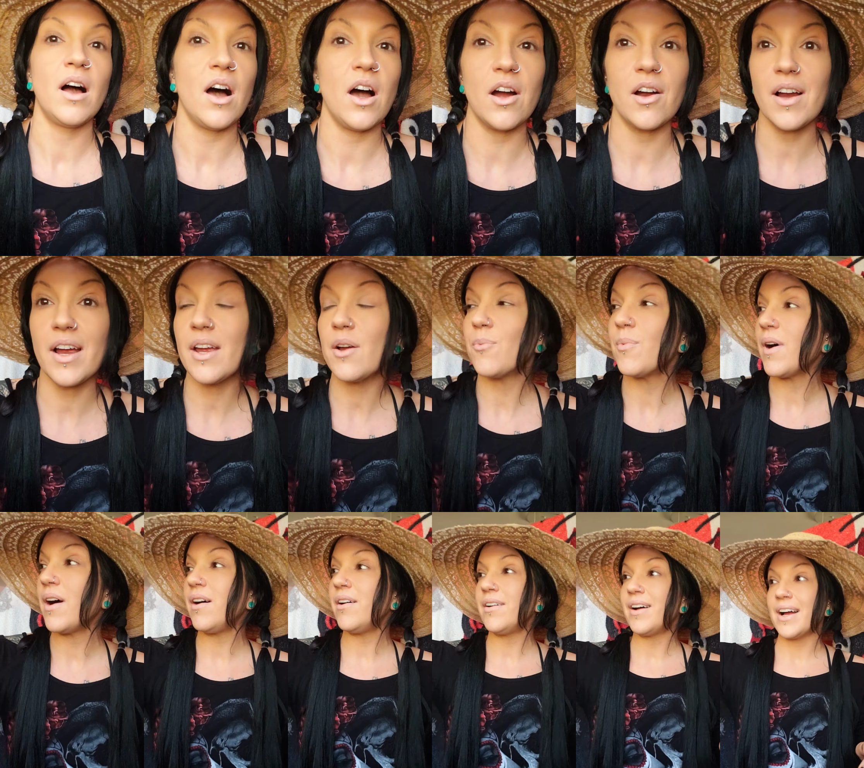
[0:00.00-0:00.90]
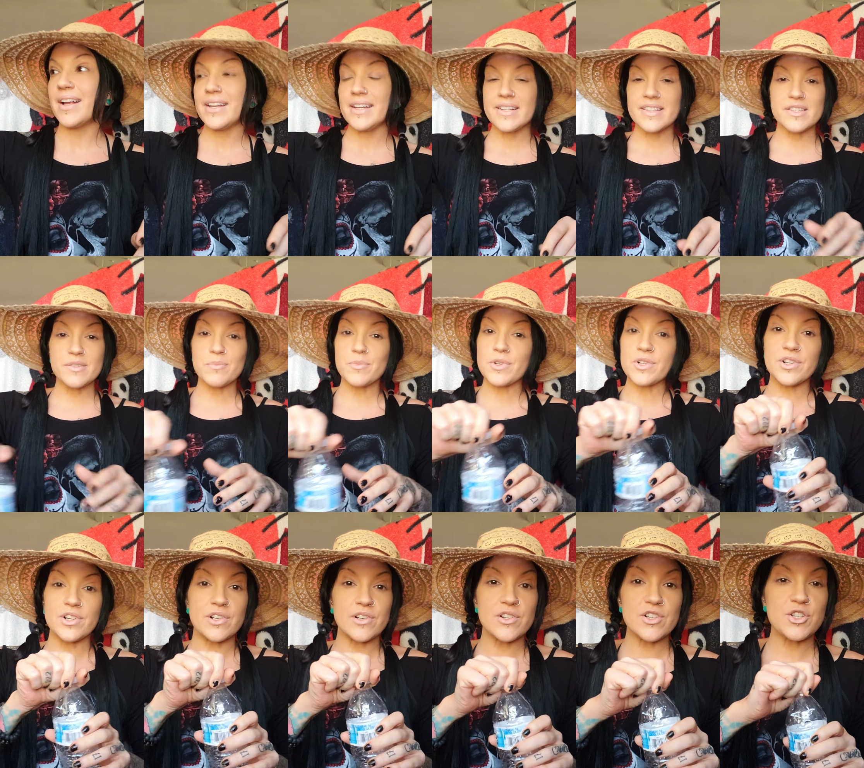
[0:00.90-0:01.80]
All right, well, I need some more
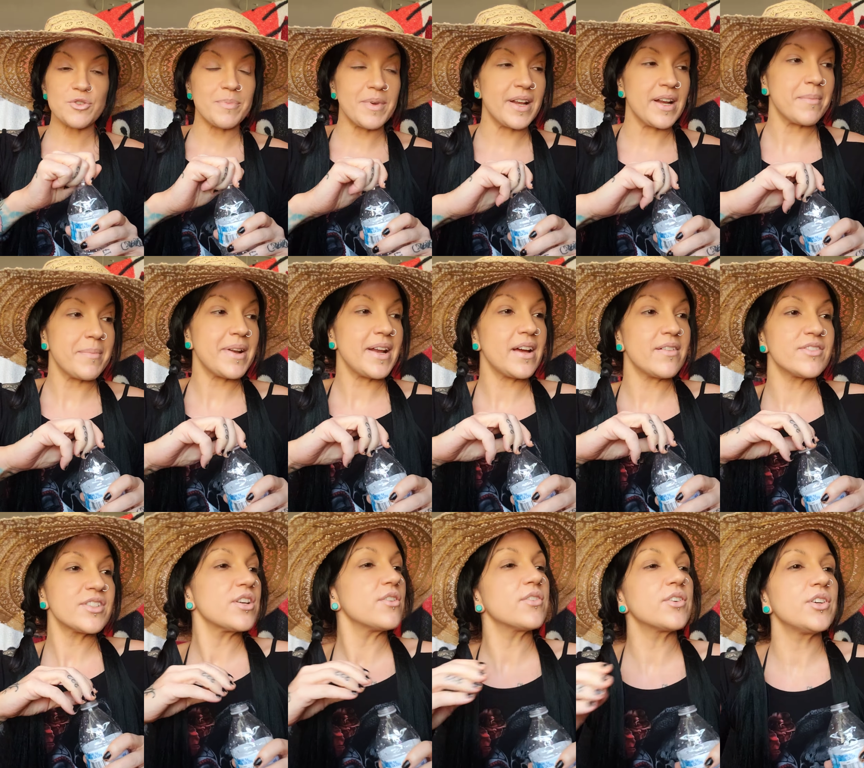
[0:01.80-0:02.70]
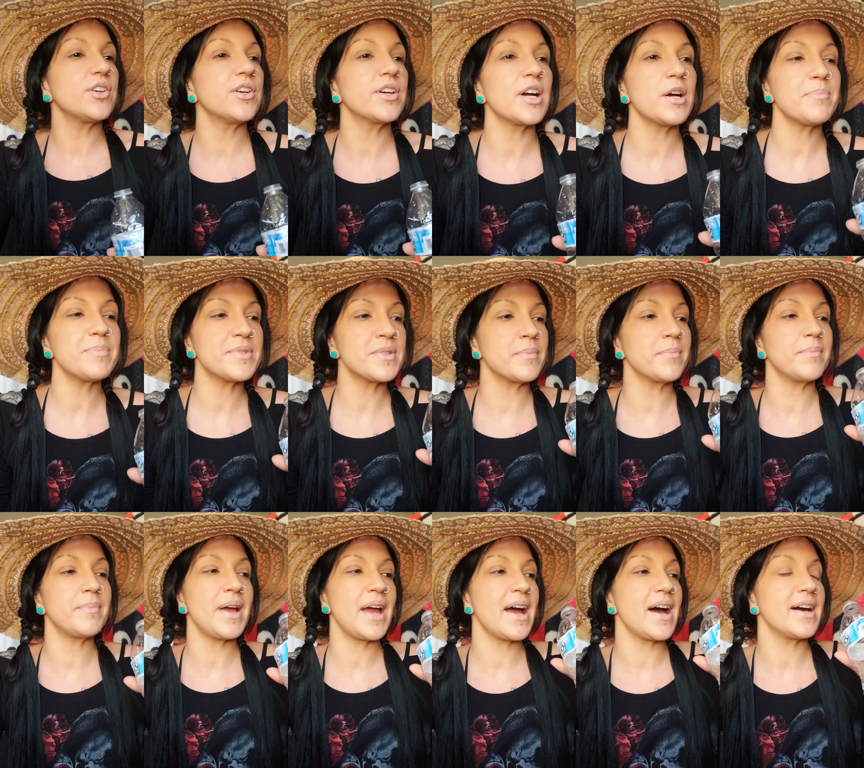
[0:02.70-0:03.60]
nourishment. I'm going to have to go cook up
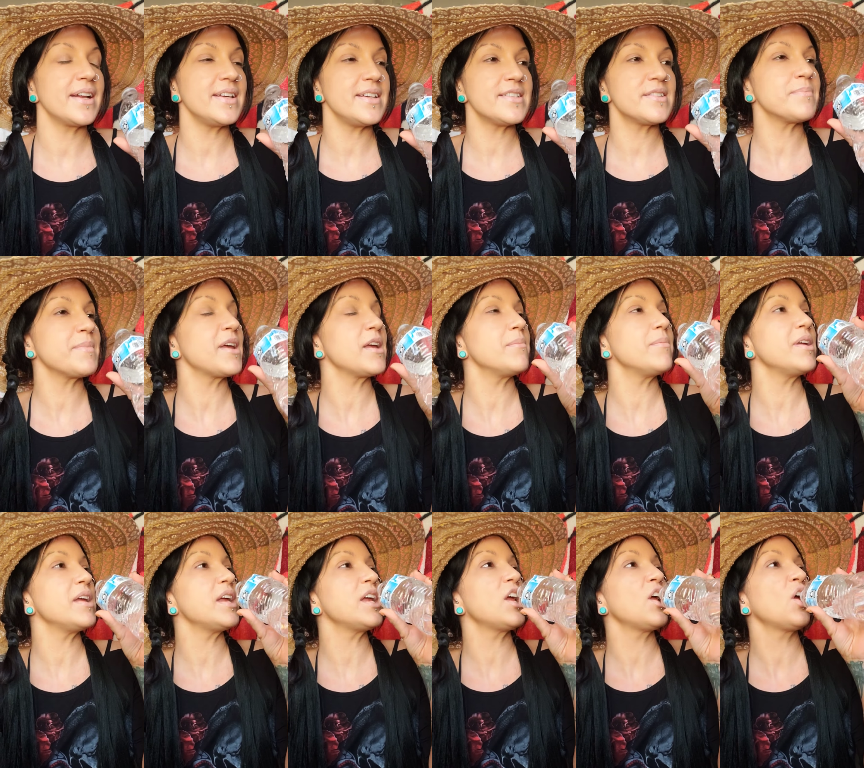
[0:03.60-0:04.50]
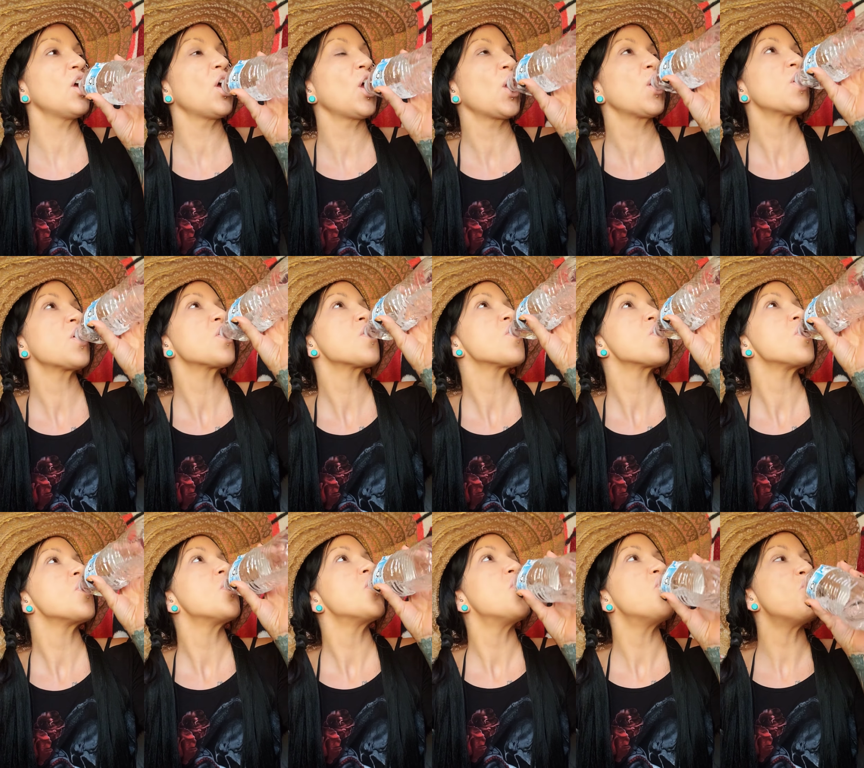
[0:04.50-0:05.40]
some patties maybe.
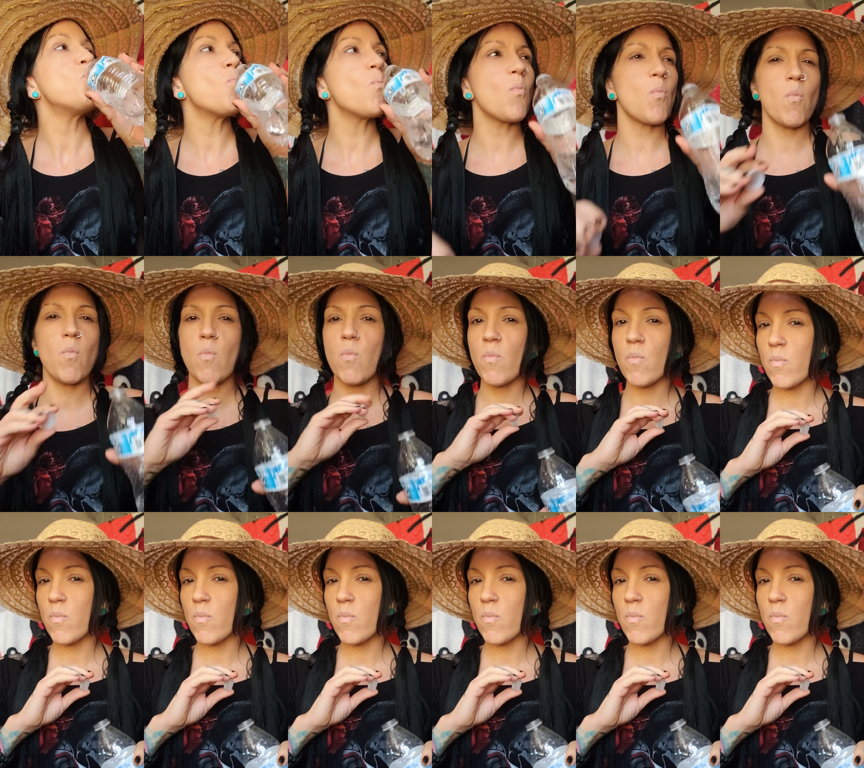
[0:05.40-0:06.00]
Mm.